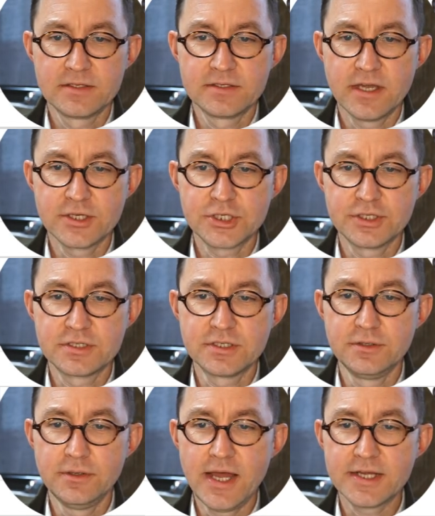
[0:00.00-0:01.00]
sessions
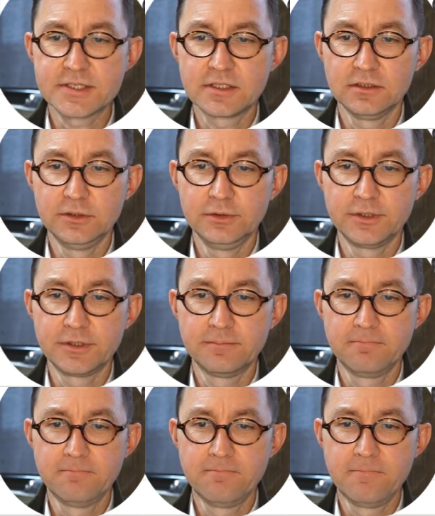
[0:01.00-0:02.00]
to exclude
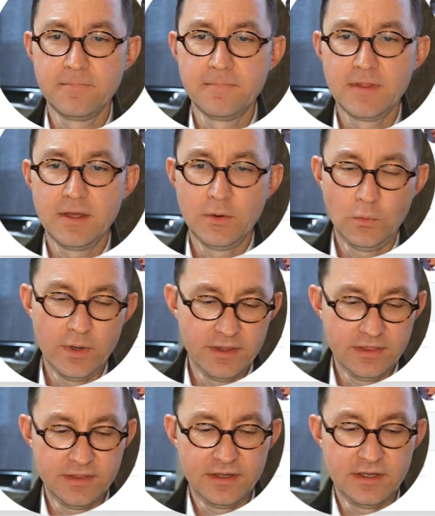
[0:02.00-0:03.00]

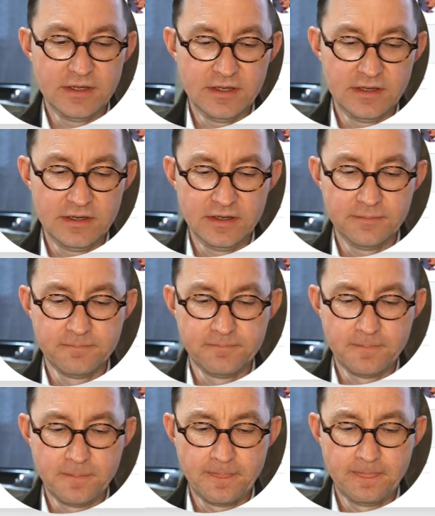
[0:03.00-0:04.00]
when the
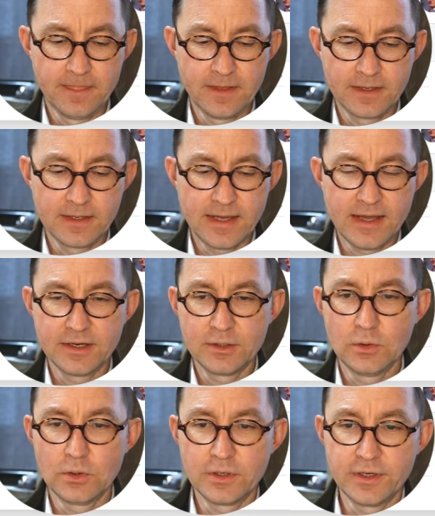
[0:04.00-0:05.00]

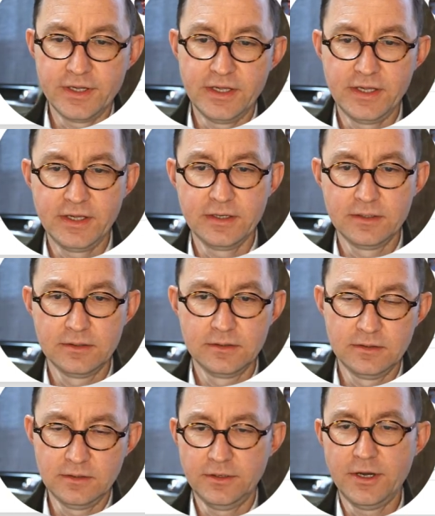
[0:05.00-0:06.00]
category,
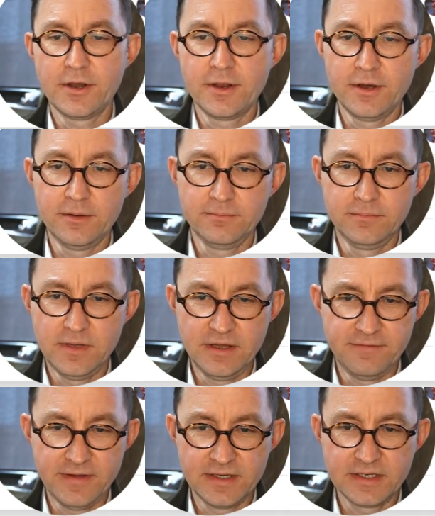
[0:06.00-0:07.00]
no, no, no,
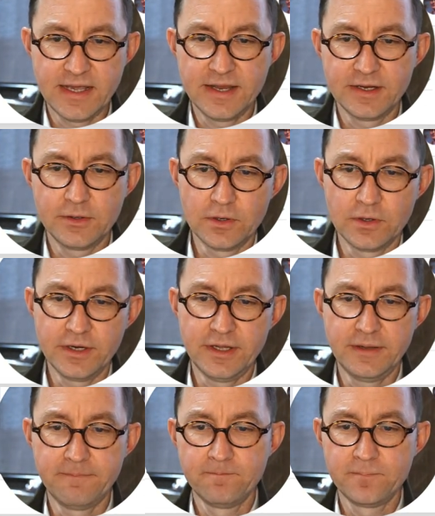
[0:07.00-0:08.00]
event
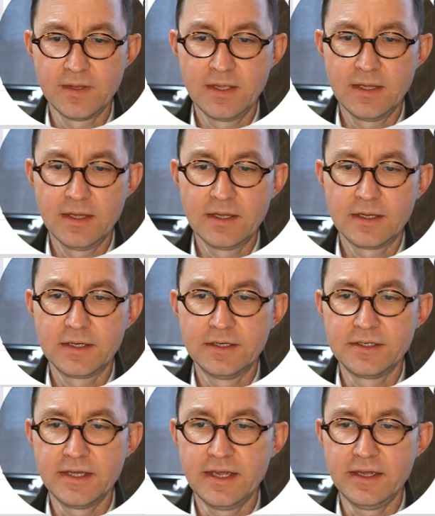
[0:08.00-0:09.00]
category
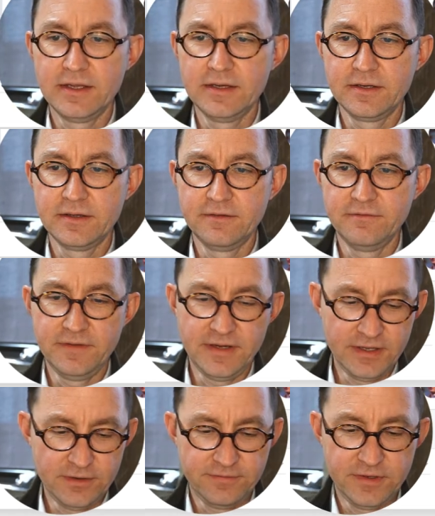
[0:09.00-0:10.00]
contained
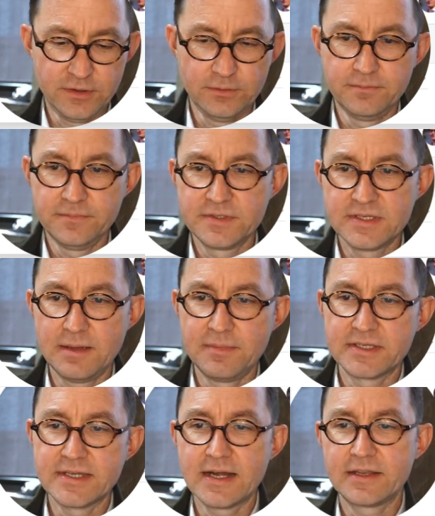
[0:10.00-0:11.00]
video view.
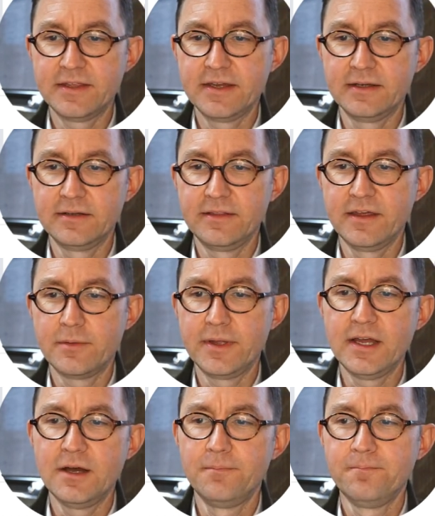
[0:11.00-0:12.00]
Same exact thing. There
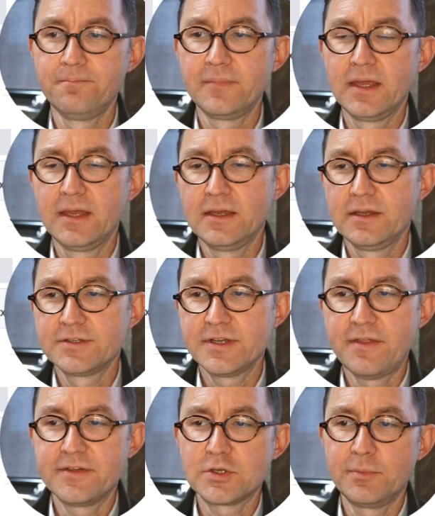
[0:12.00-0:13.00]
we go.
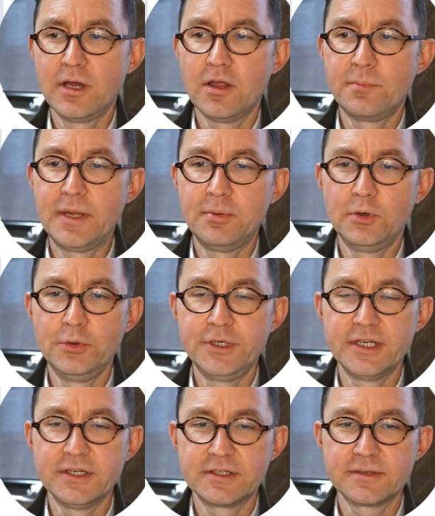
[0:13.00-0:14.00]
So now this will be all the people who
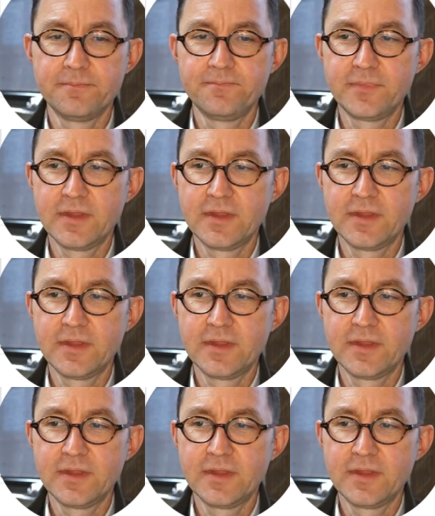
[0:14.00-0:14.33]
didn't.